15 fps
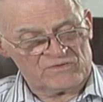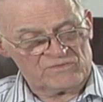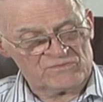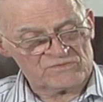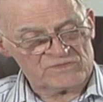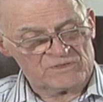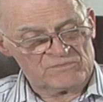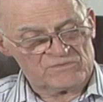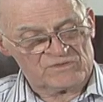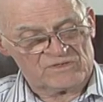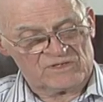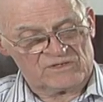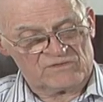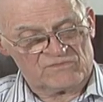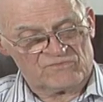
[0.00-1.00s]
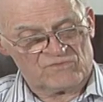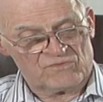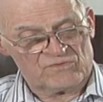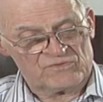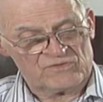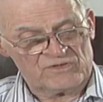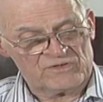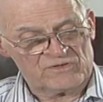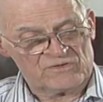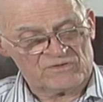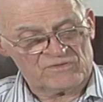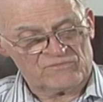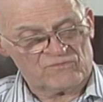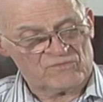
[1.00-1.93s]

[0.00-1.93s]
he was able to take the floor as leader